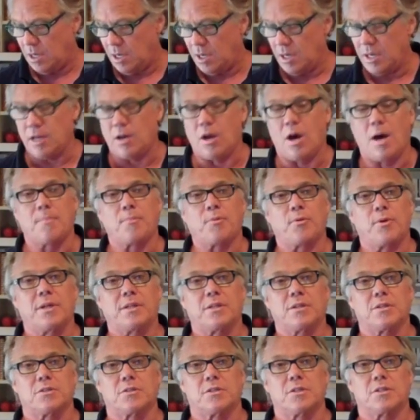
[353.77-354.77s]
and operate
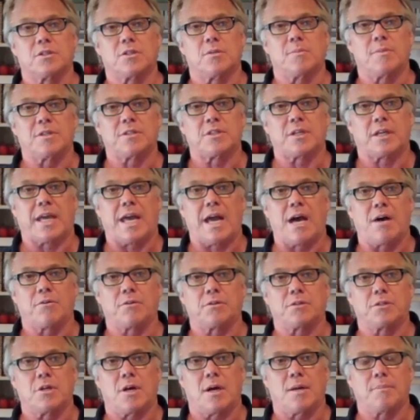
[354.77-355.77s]
the system as a
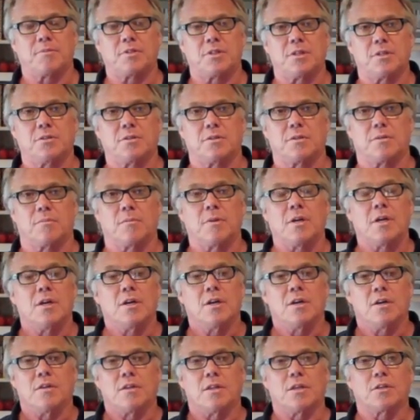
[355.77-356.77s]
countertop system.
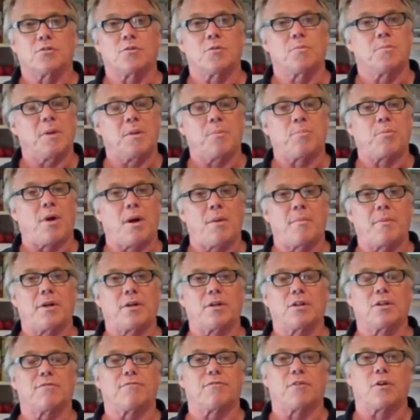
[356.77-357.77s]
This would be
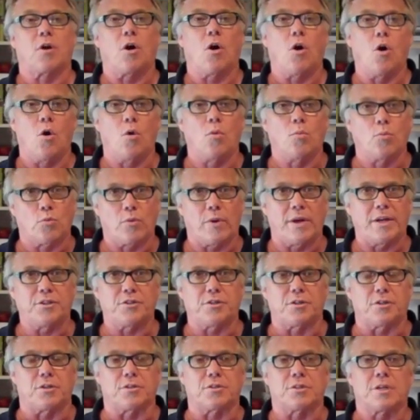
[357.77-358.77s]
primarily for home
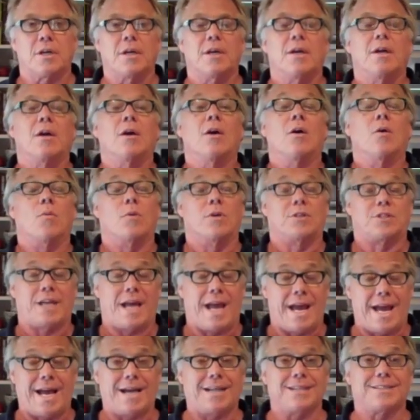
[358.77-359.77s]
renters, which
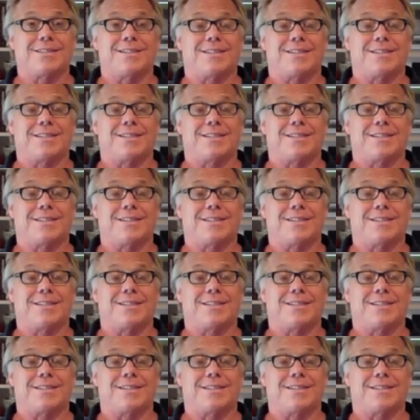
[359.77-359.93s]
adds